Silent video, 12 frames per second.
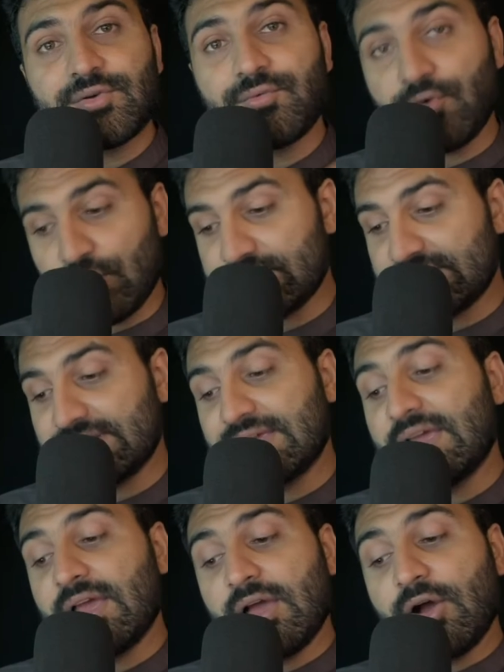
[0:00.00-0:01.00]
falsy.
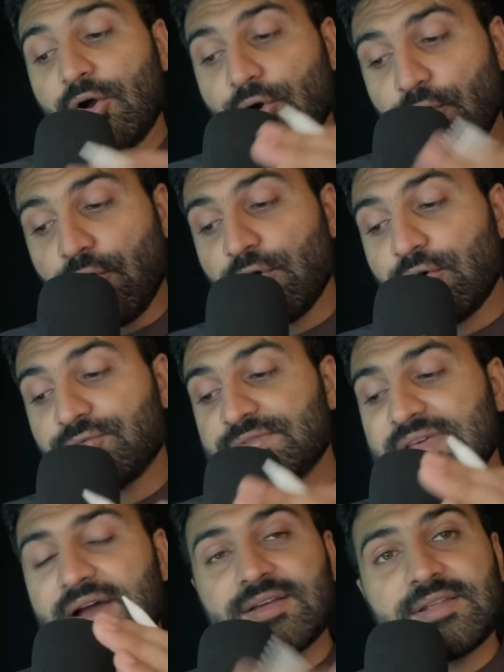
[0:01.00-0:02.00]
All of
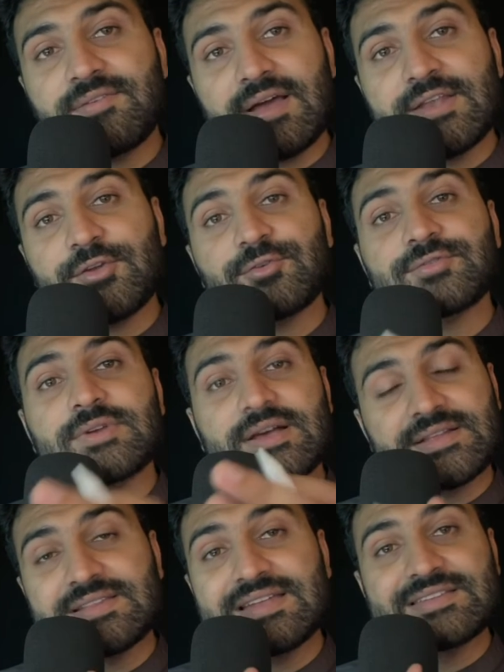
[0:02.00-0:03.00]
the other values
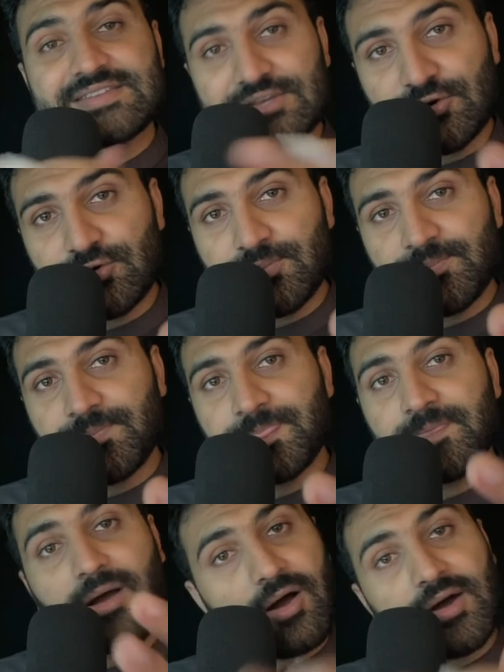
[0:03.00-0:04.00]
other than 0
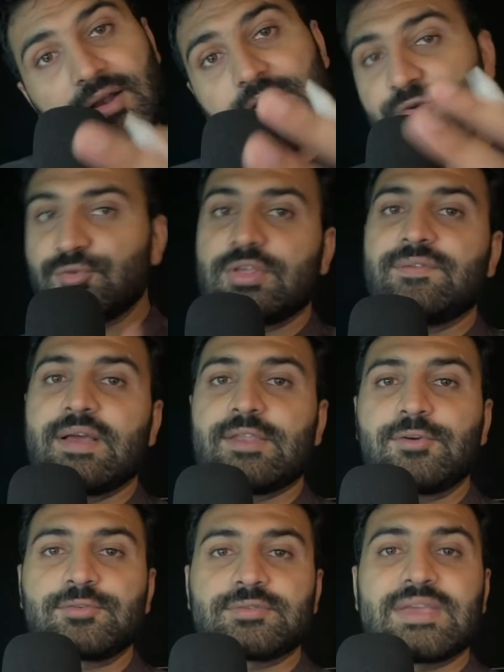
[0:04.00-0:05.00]
are truthy
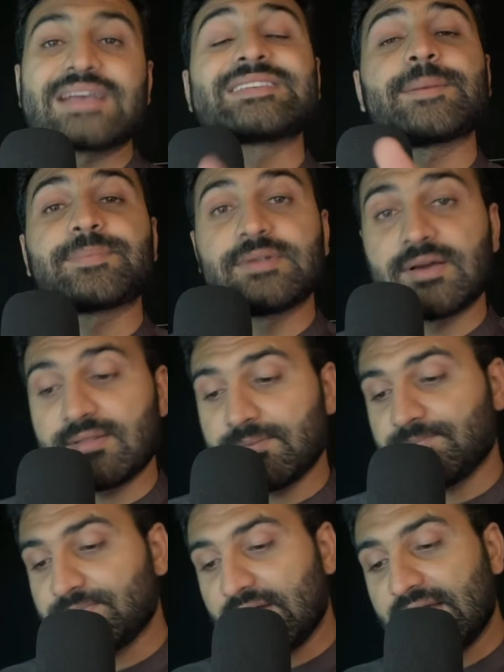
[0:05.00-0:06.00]
values except null.
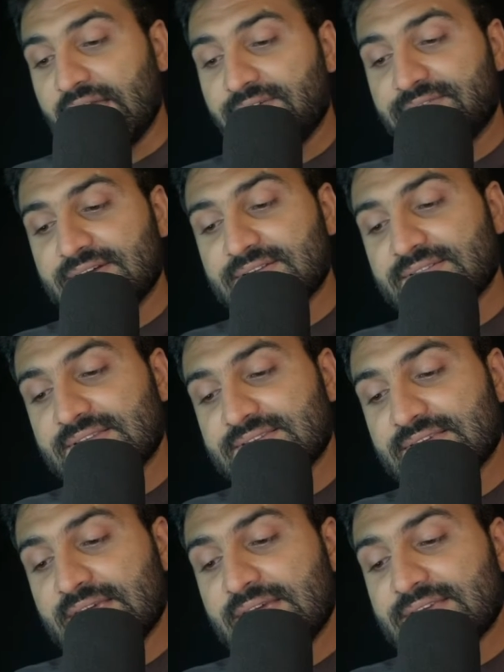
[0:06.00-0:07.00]
I have written
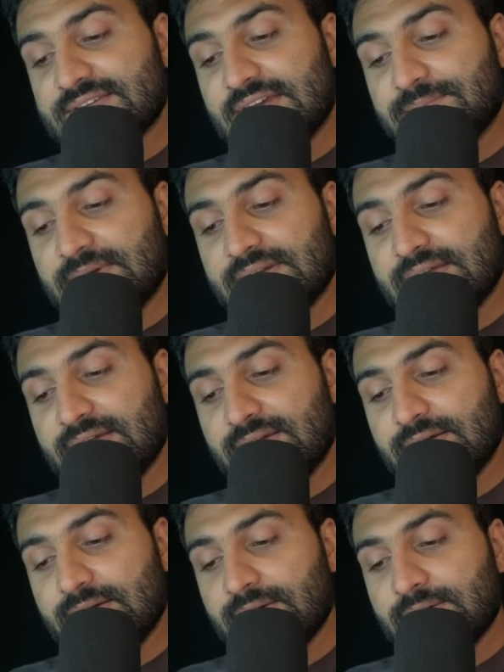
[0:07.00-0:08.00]
this statement
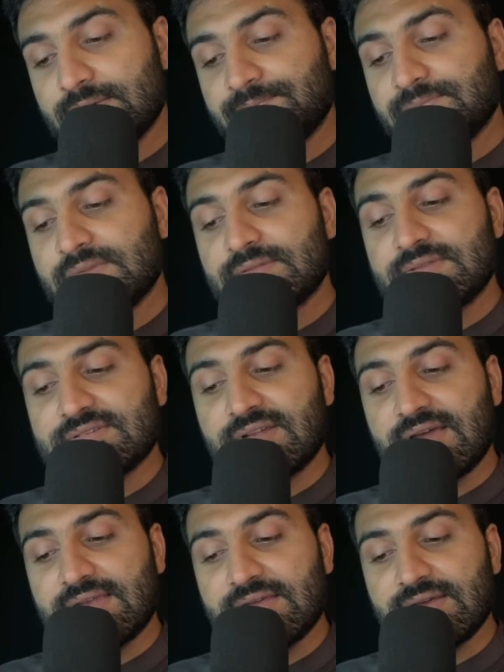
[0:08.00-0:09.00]
here, this
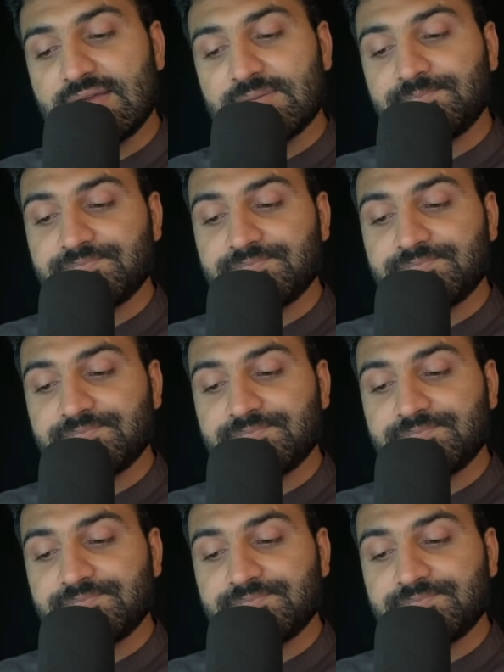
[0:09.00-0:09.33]
line here.